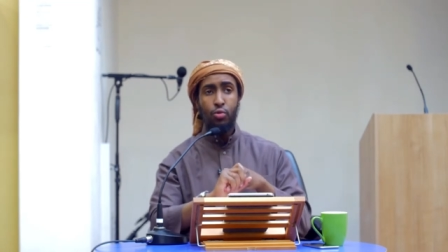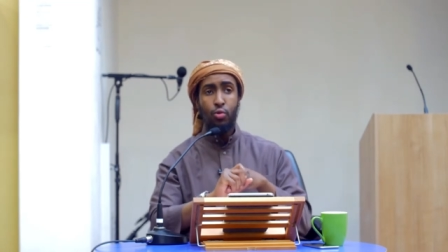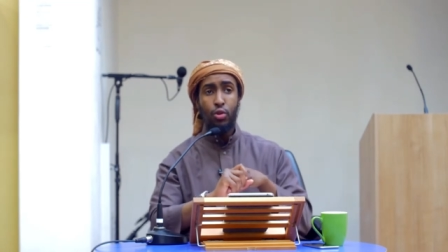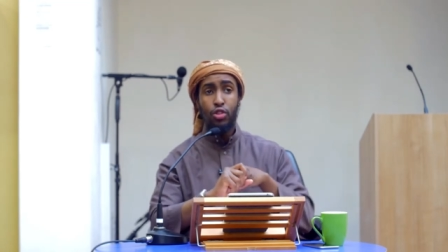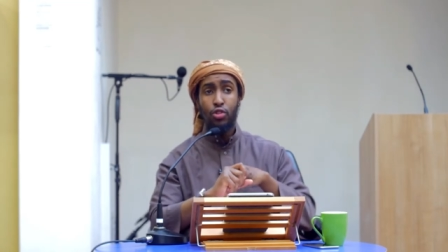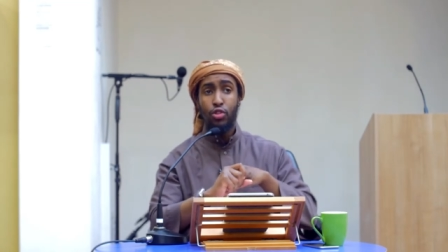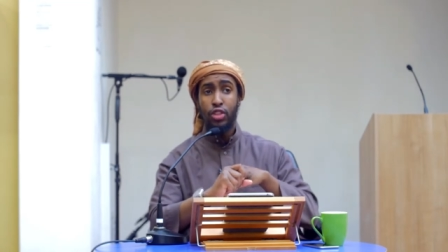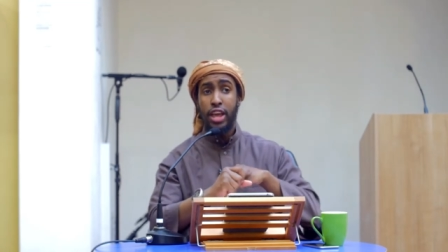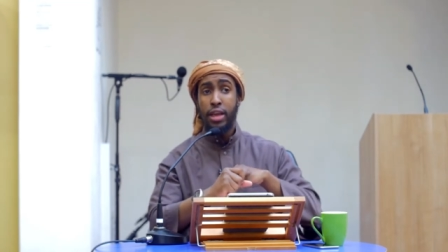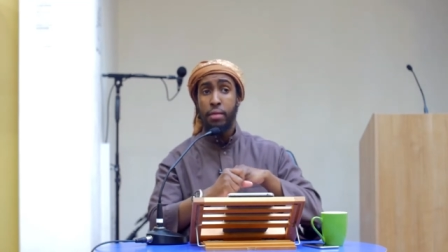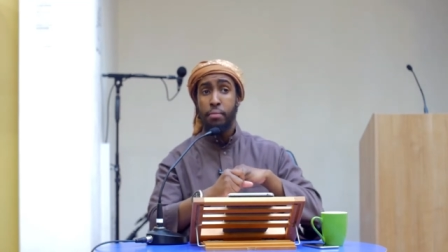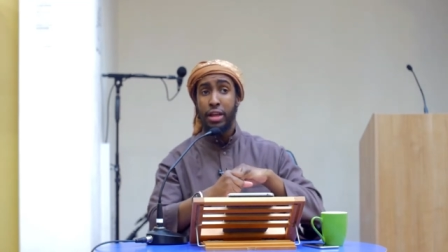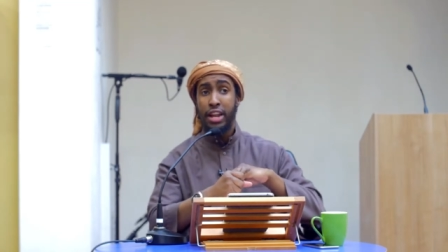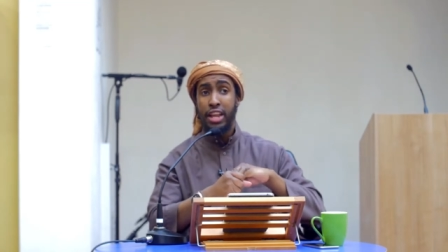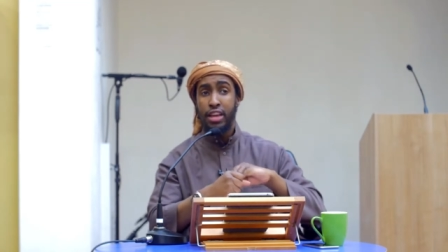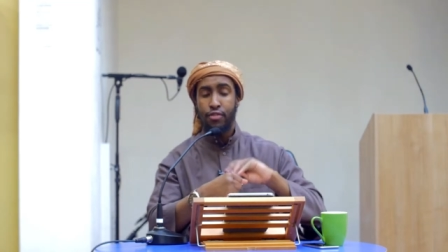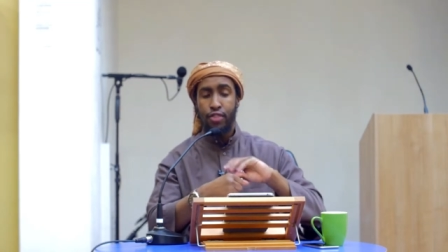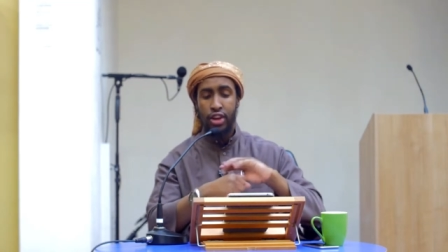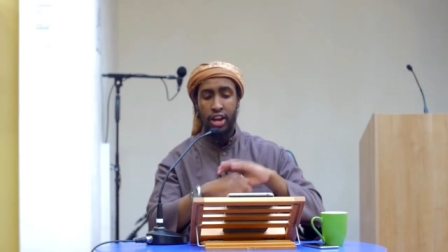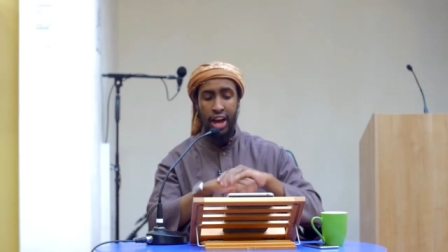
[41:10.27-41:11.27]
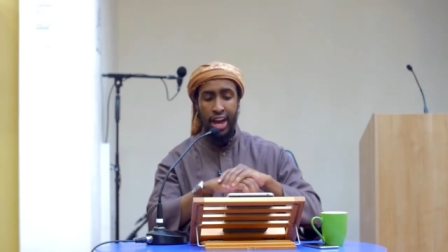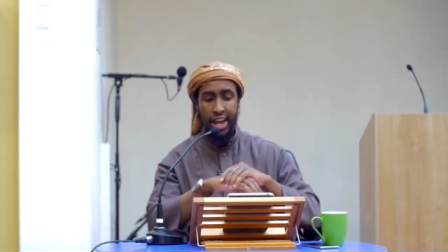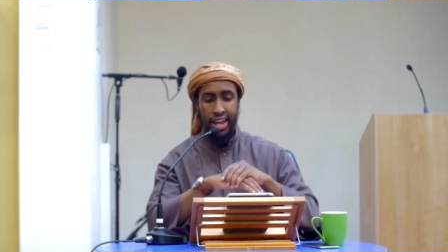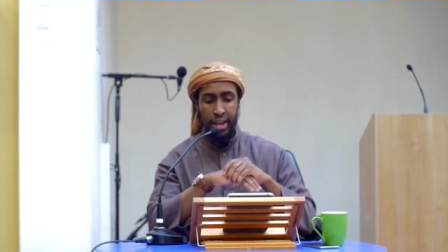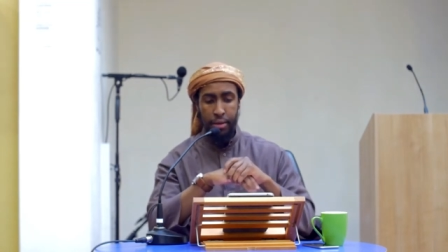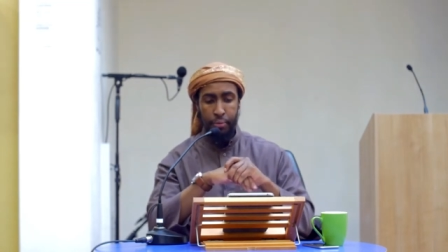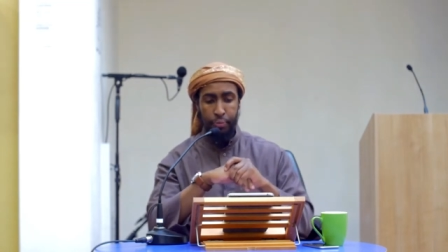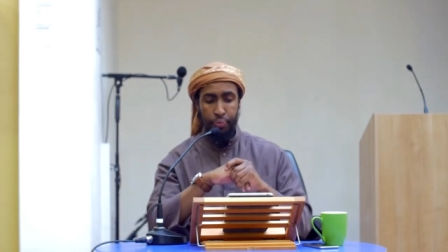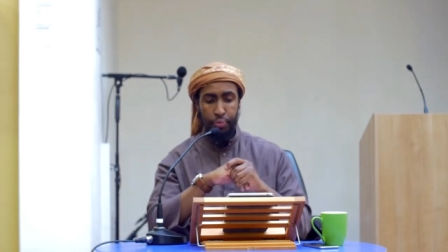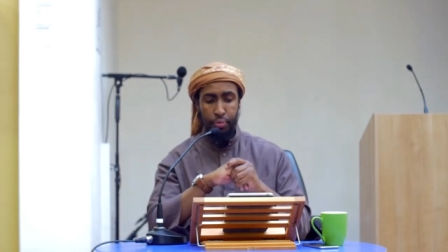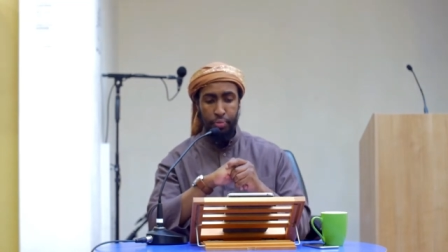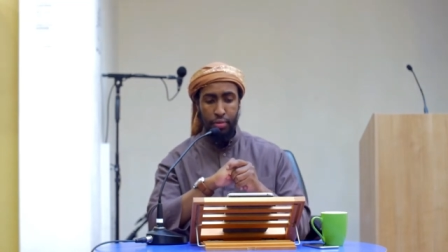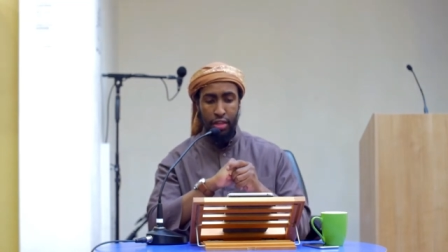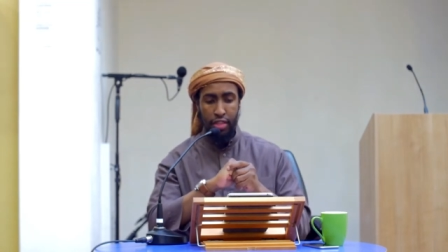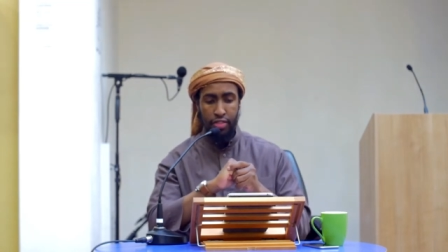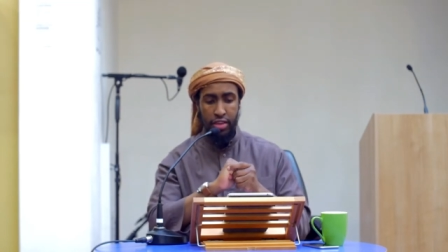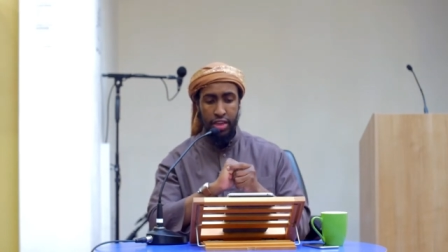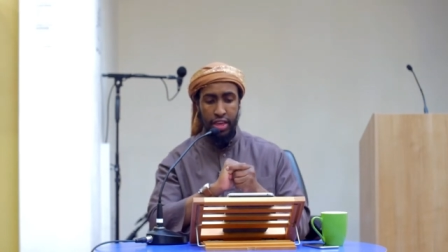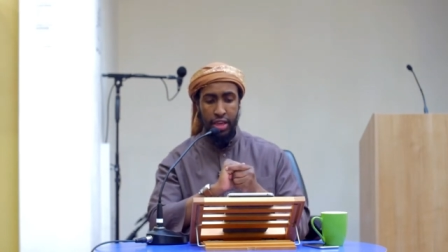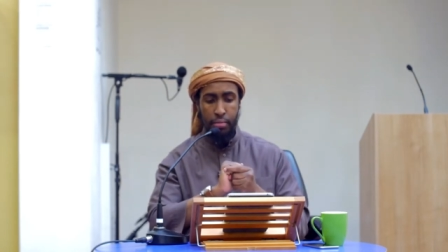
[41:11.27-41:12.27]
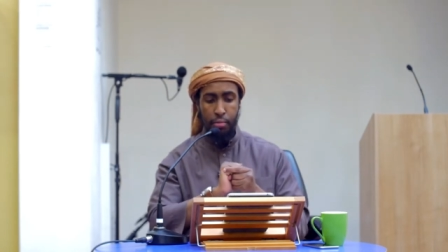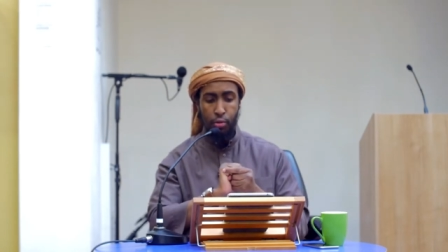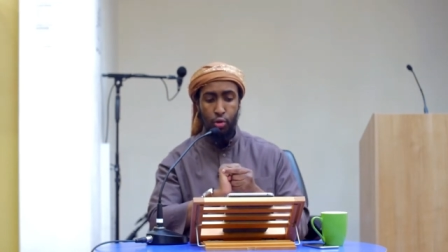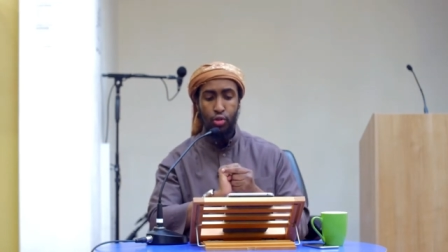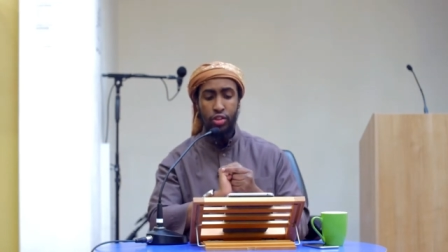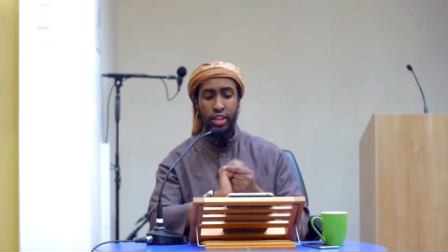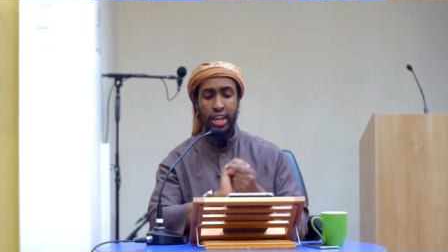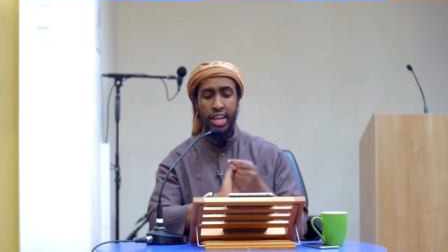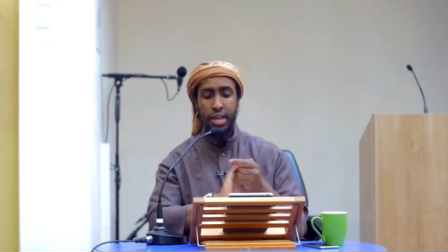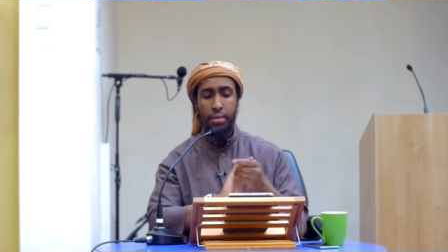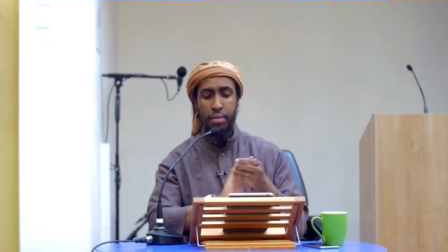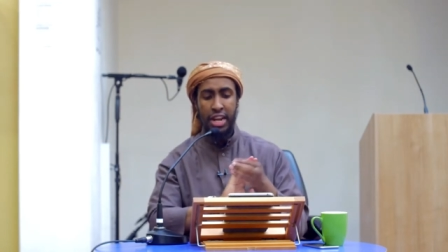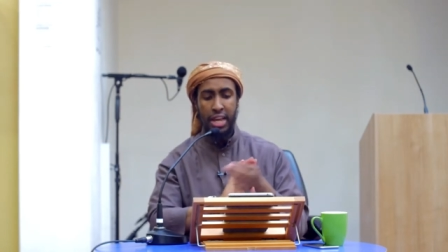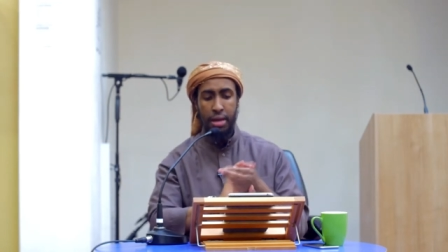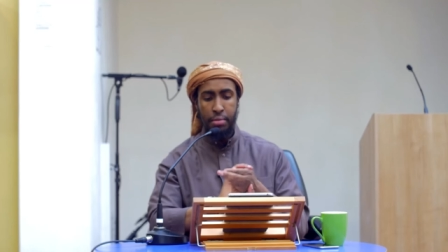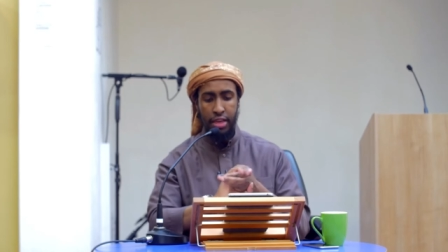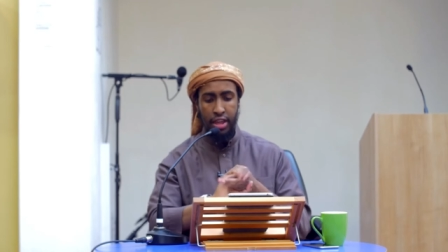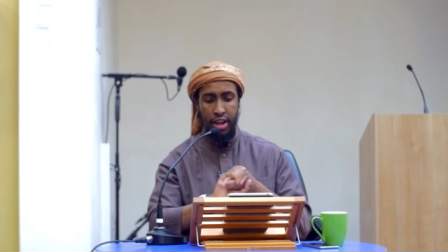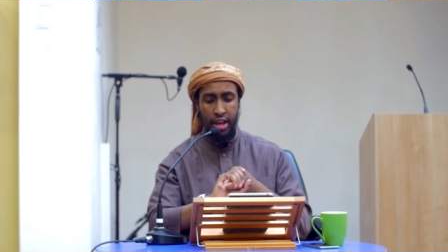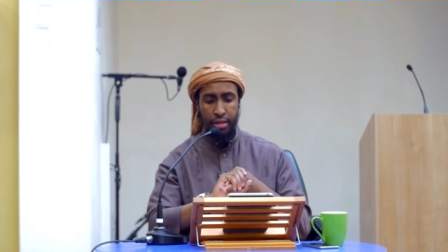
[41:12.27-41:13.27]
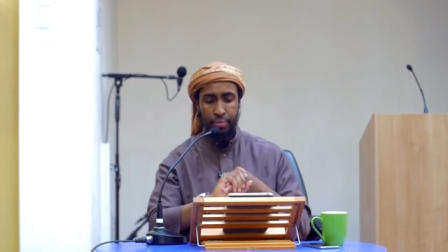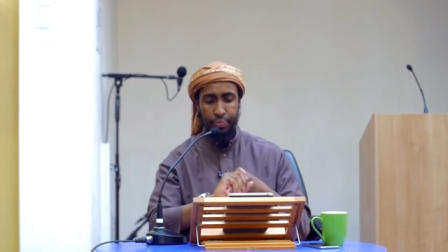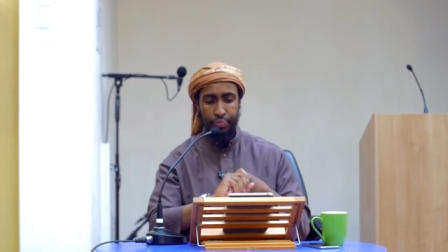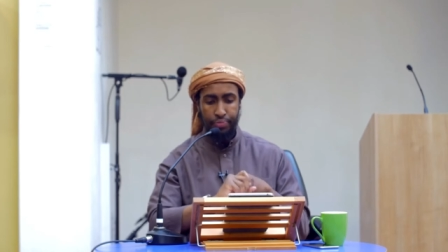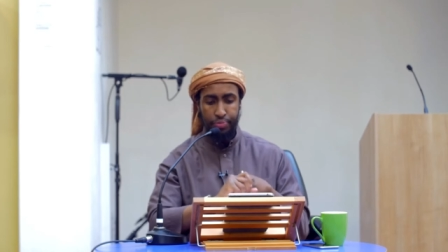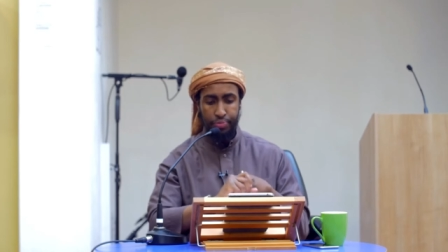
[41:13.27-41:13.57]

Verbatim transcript: What do they believe regarding the Murtakib al-Kabira?